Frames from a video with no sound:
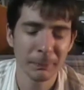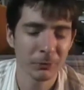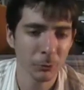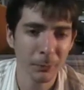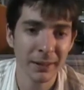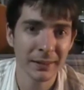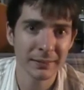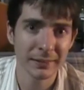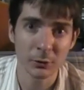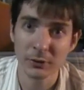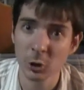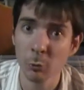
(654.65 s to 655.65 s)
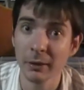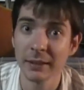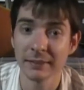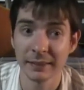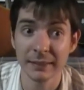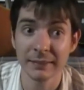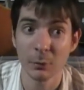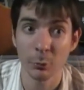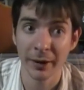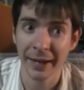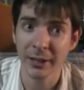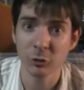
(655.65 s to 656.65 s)
Just because there were so many scenes that
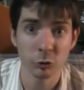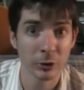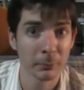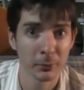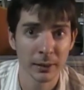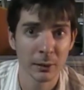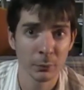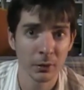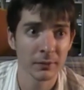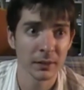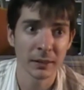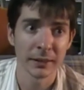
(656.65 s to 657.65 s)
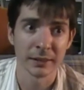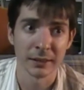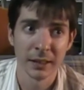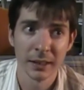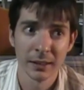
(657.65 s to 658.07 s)
were actually pretty well done,